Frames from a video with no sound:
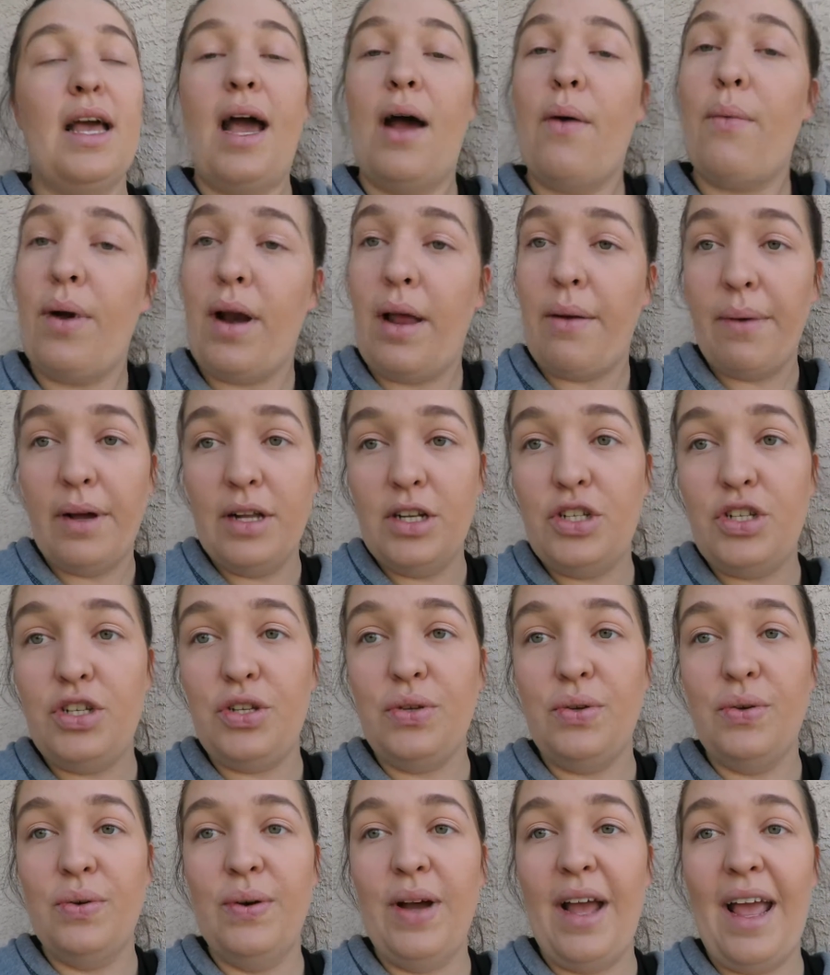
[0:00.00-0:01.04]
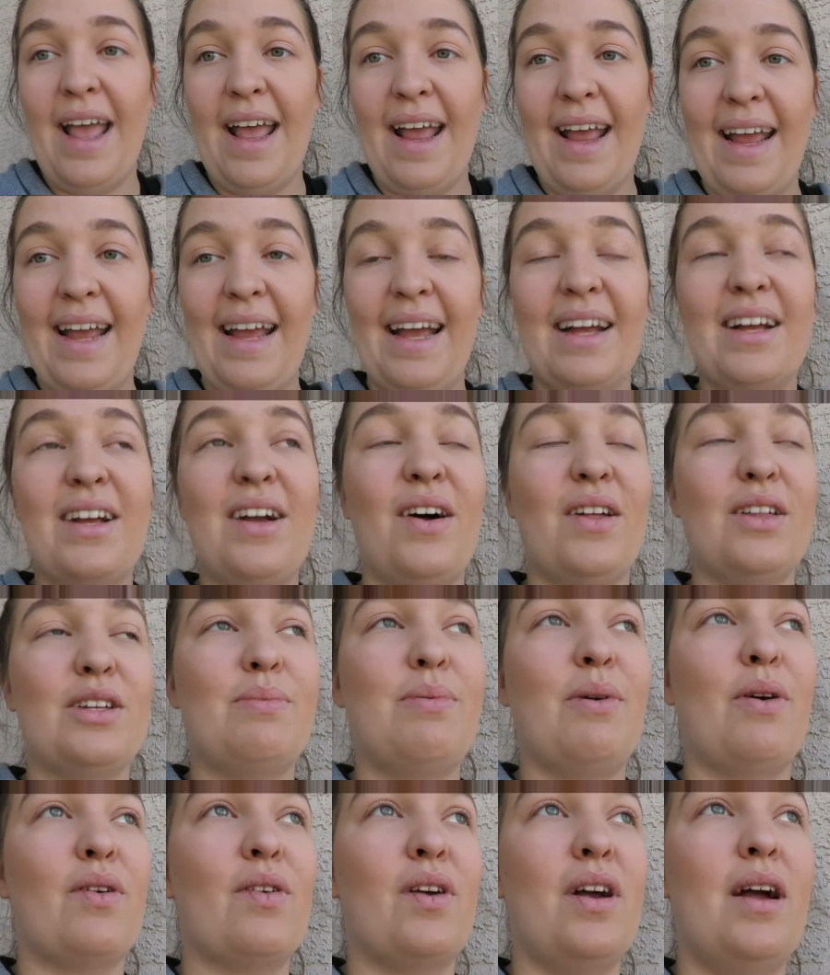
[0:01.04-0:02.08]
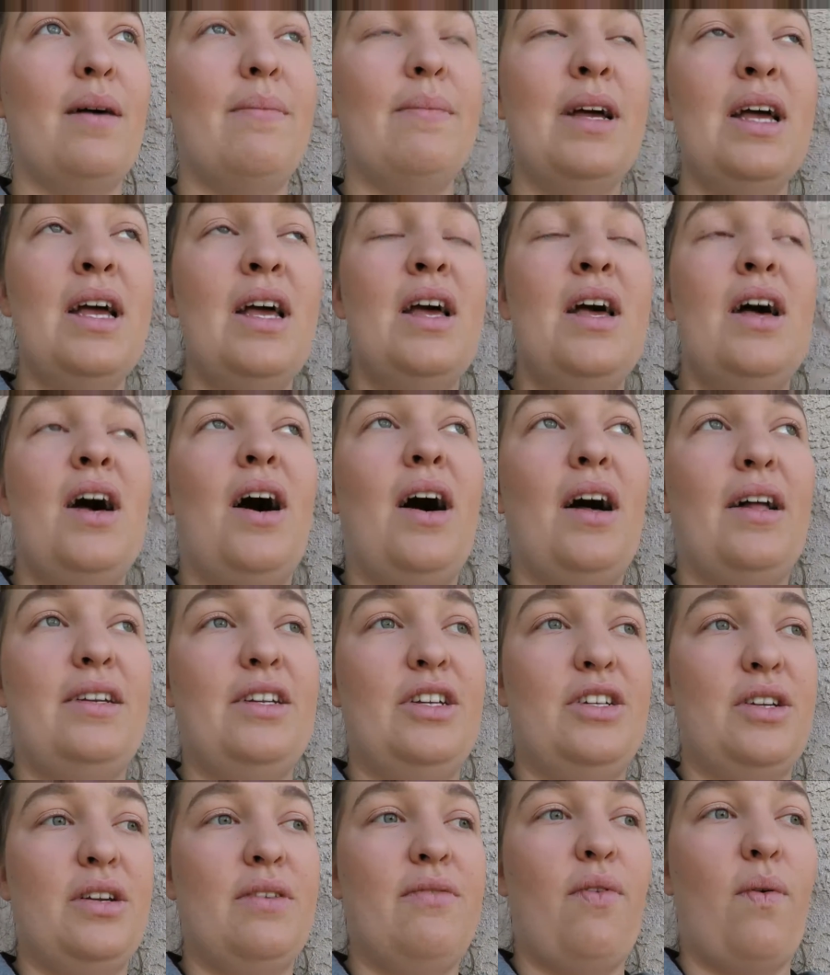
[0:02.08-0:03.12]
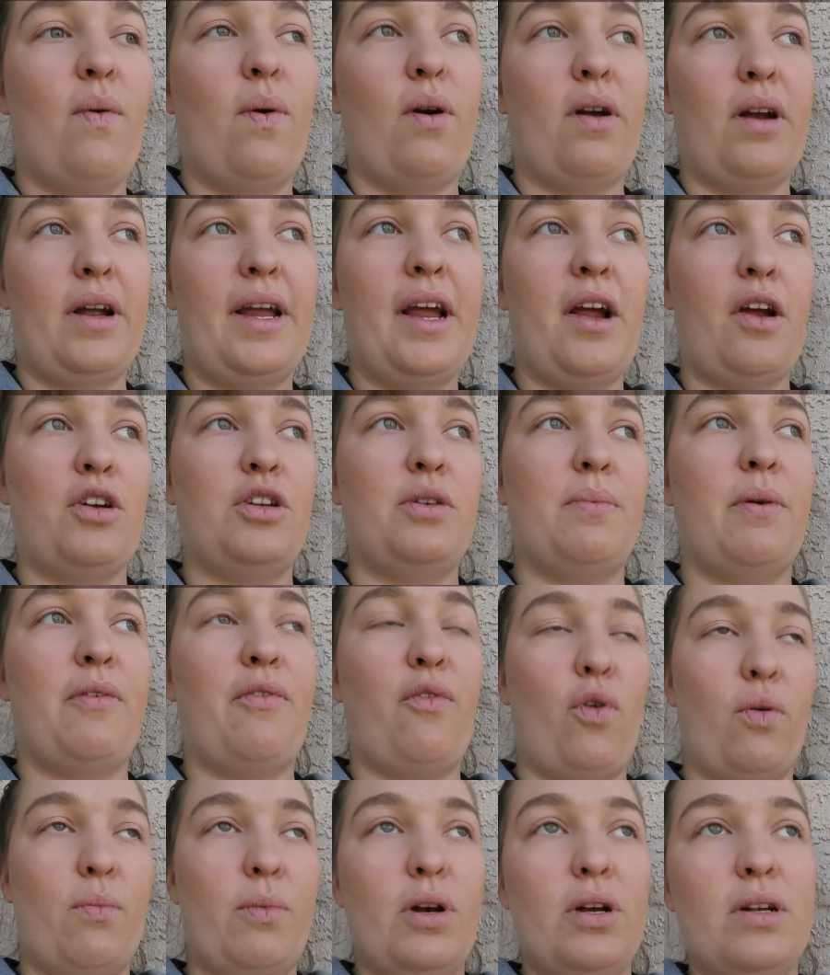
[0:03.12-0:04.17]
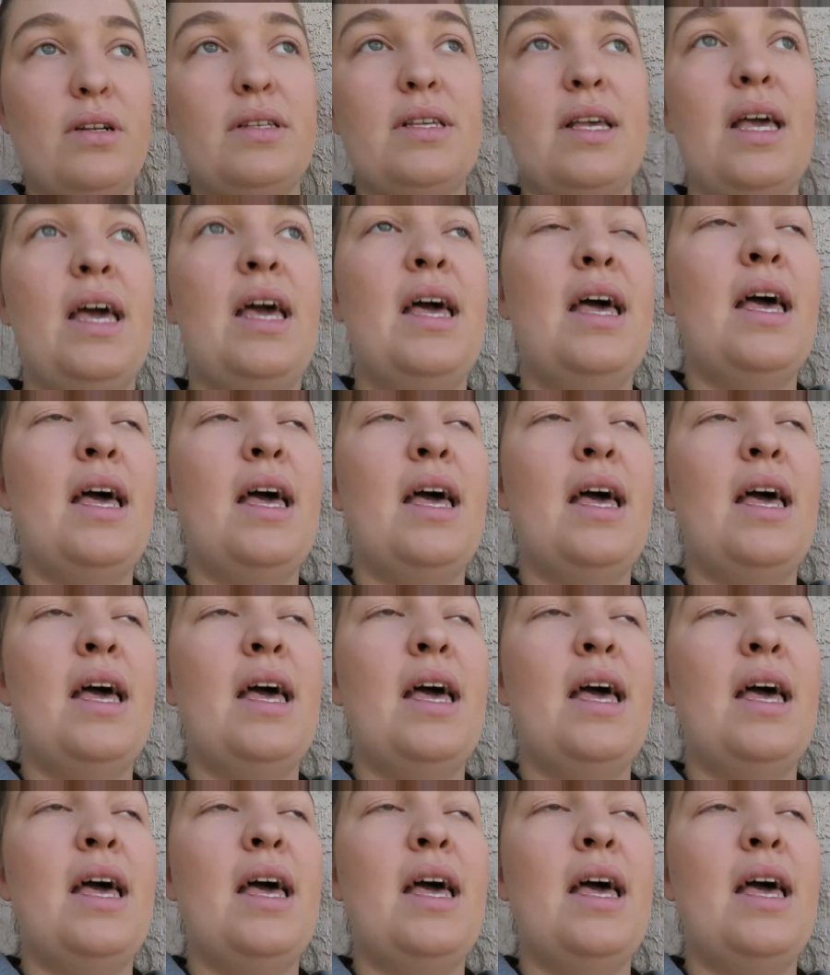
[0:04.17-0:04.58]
when I went to a college program audition for character performers.